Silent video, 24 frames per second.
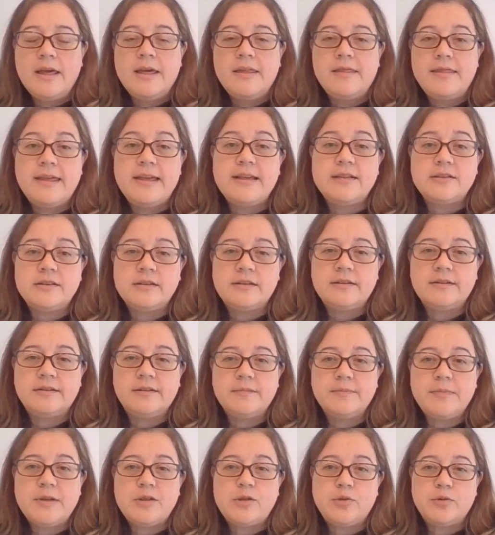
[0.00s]
Things
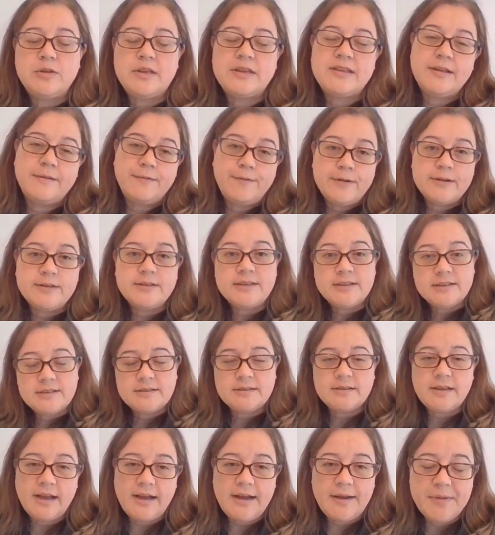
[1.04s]
between the differences
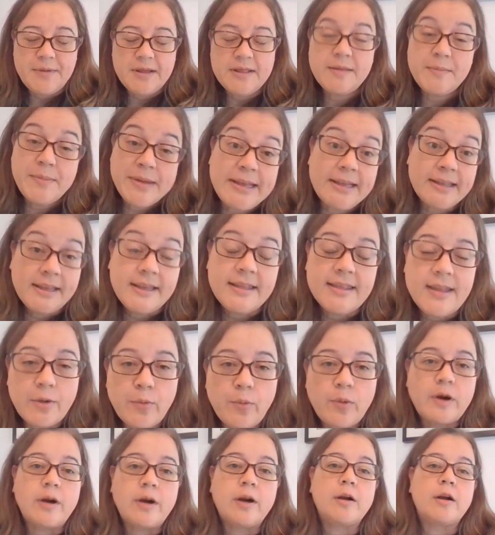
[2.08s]
in the beginning, there
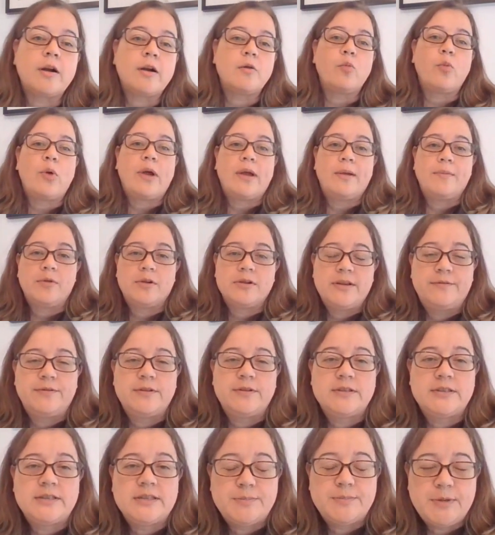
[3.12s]
were way more
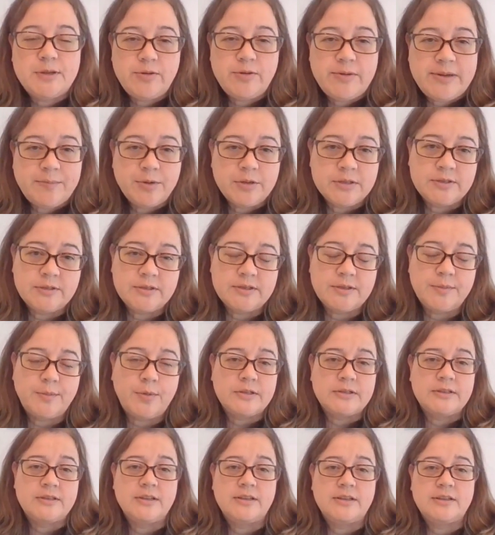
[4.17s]
differences between personal
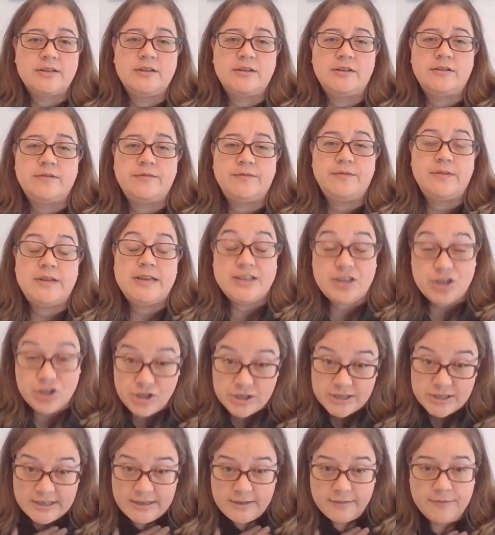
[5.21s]
supports
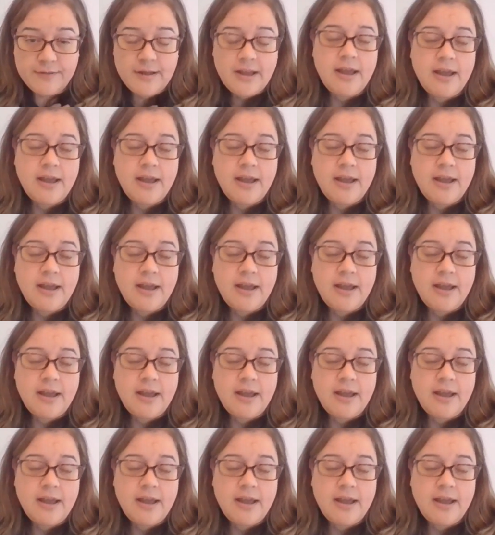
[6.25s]
initiative